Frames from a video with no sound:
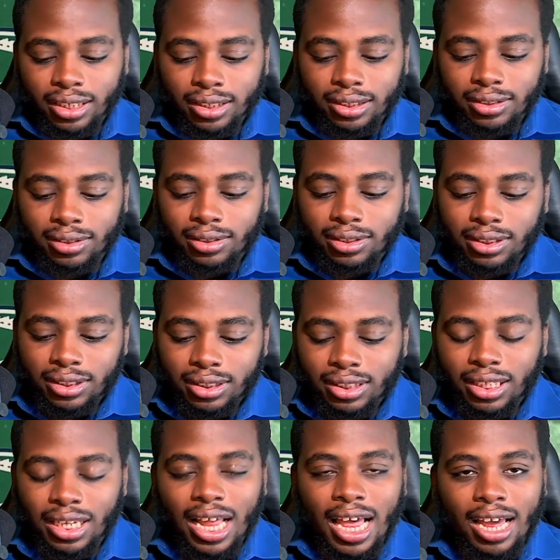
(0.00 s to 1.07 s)

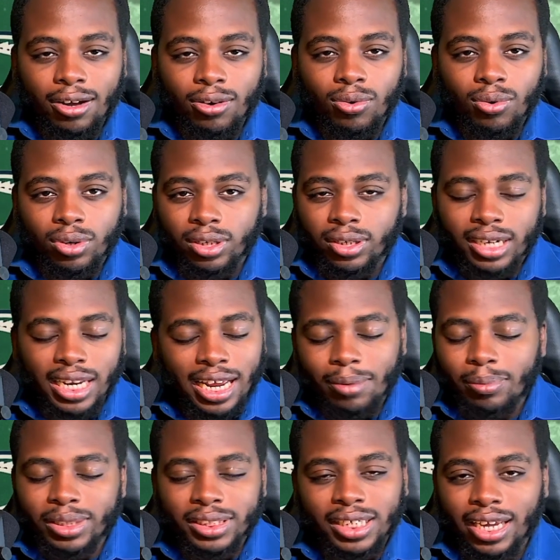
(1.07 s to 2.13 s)
slot corner.
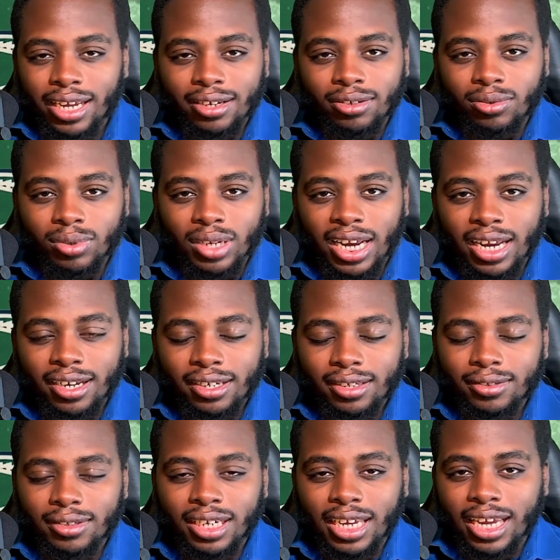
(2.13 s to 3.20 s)
Edmonds can't do that.
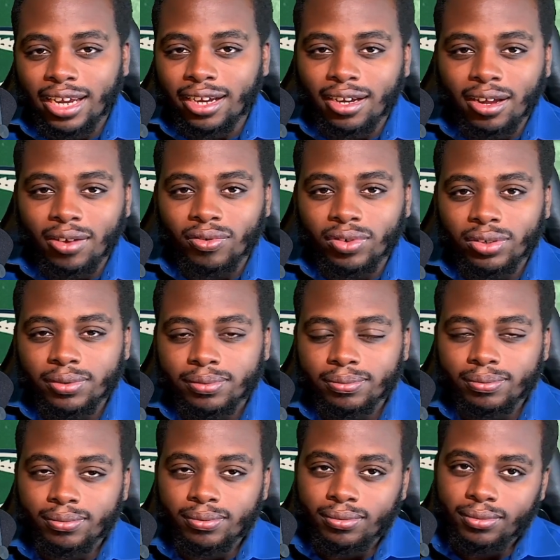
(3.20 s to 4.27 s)
He can't cover.
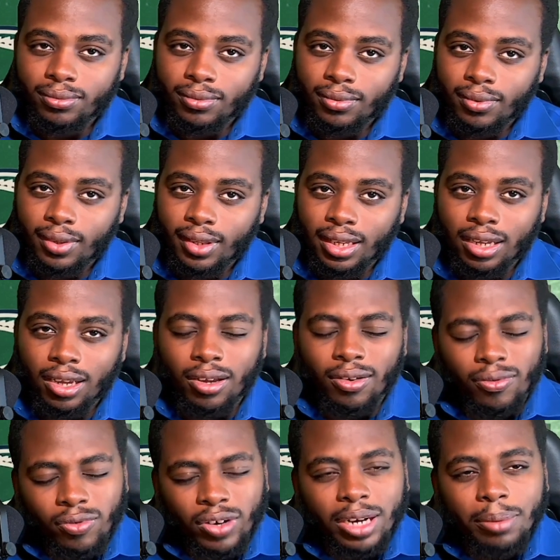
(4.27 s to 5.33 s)

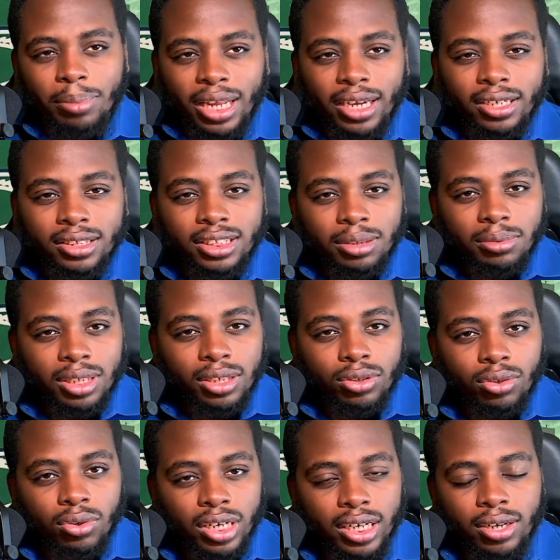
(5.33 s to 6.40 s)
Reed Blankenship can
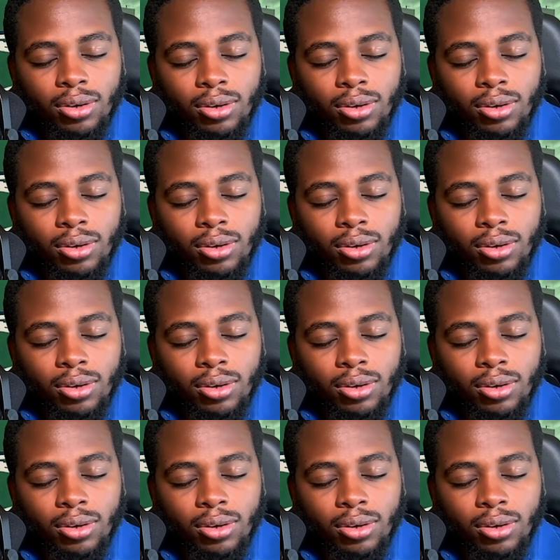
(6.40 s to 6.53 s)
do it in a